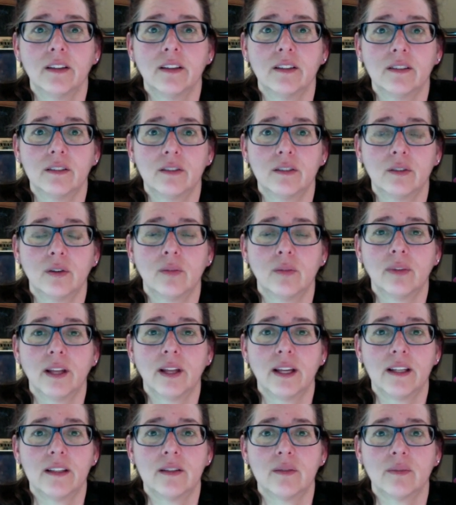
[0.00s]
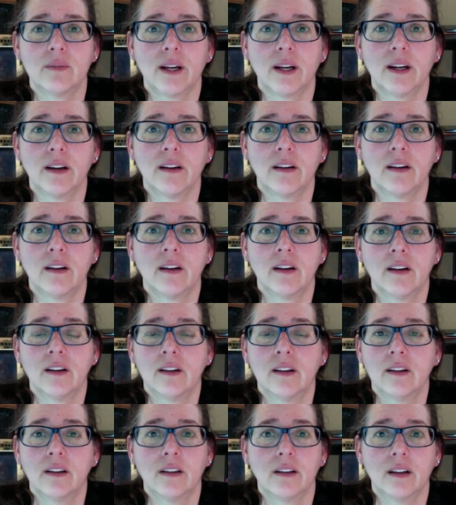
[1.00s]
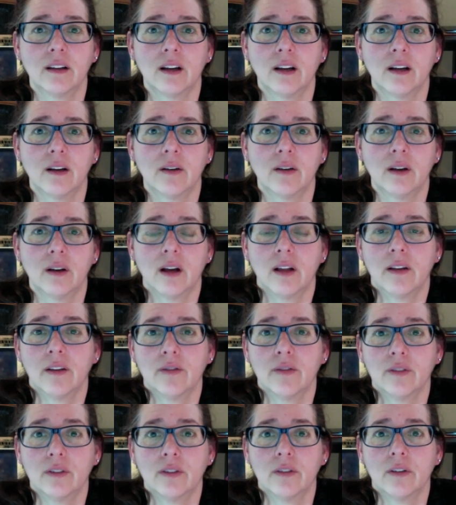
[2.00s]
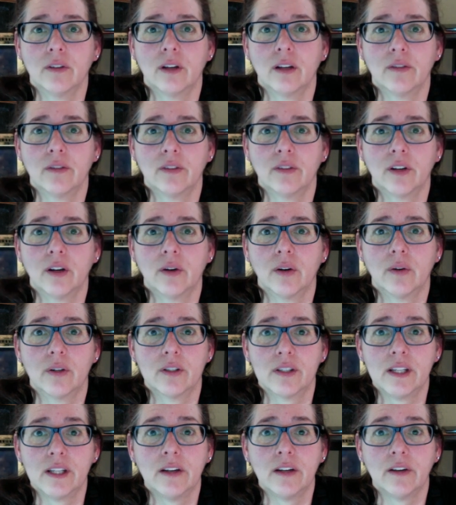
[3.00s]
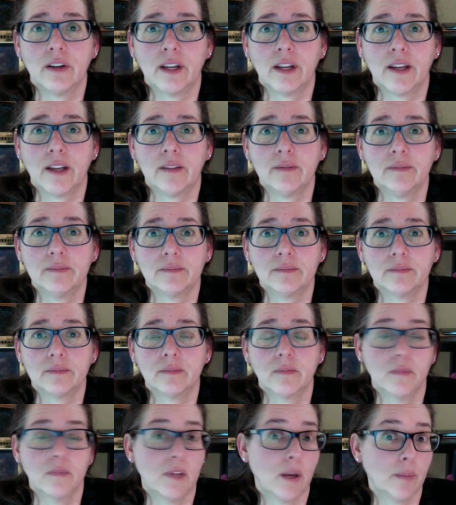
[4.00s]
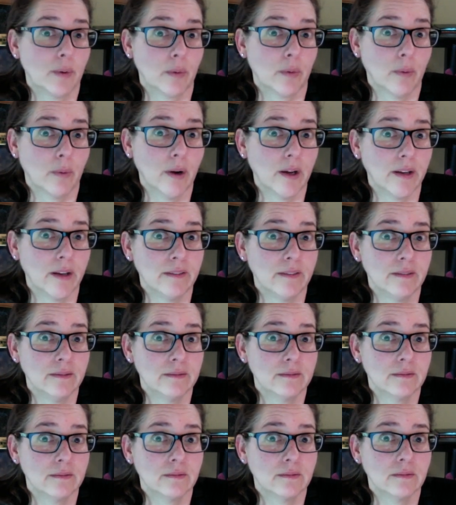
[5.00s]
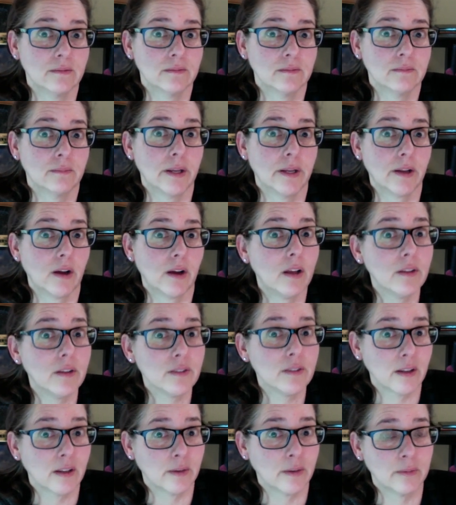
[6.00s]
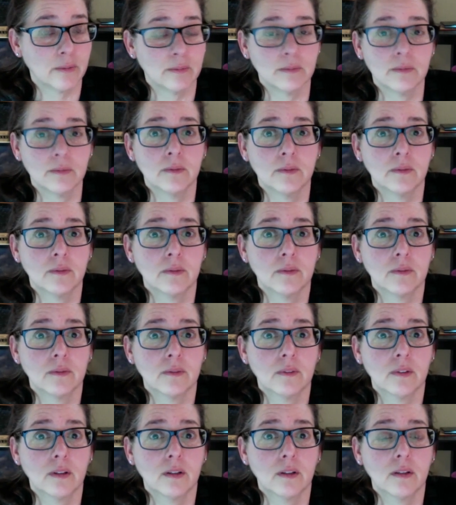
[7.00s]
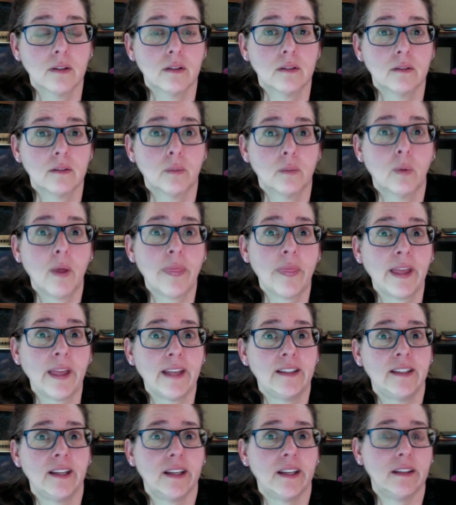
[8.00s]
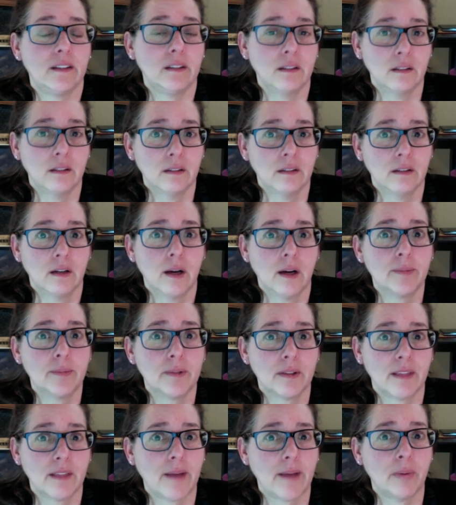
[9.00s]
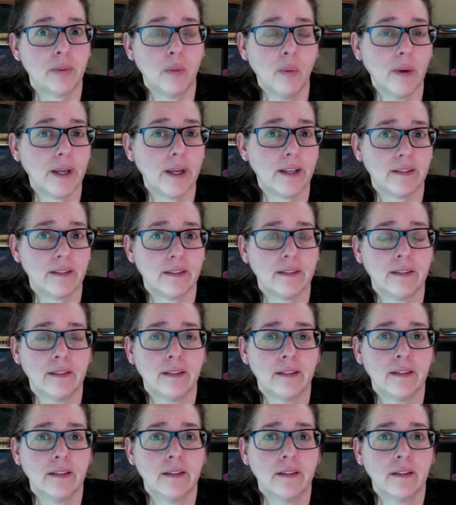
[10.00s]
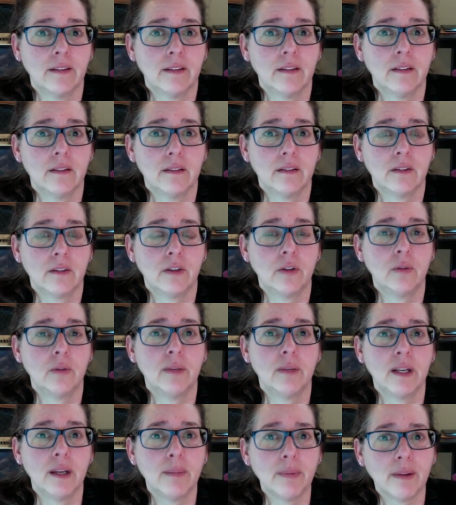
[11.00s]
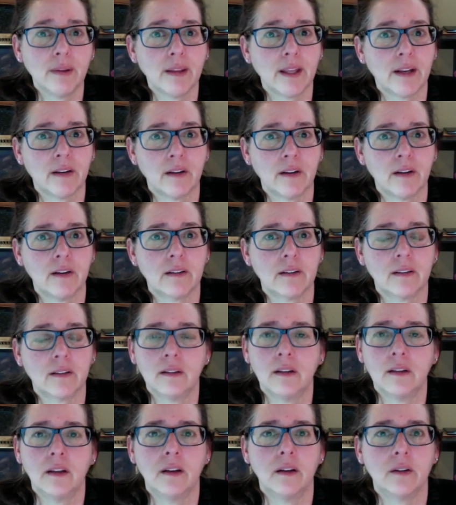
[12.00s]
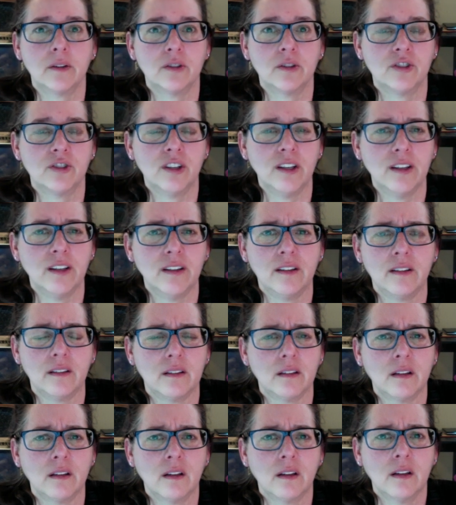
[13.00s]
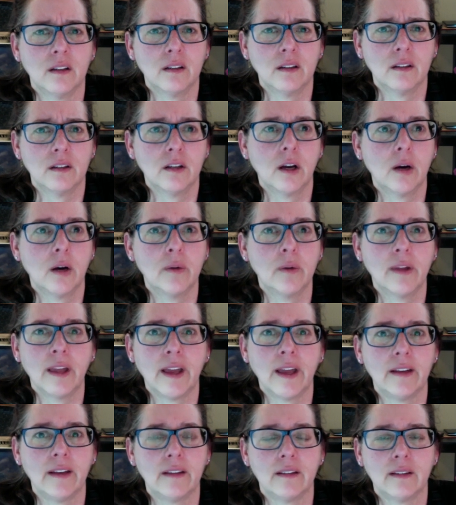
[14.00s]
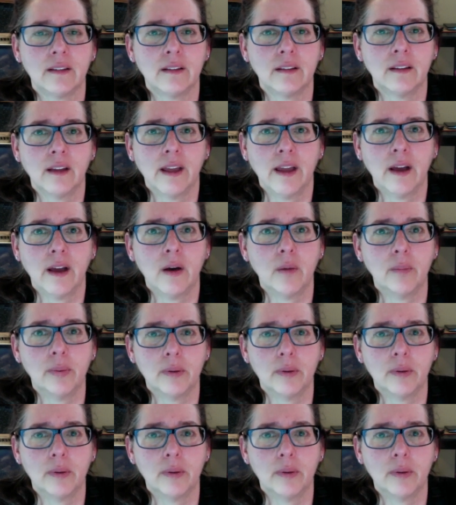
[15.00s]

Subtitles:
to a place where I'll never know or see her again. Number one, but also what they did up to that point to manipulate her. You know, she didn't go get help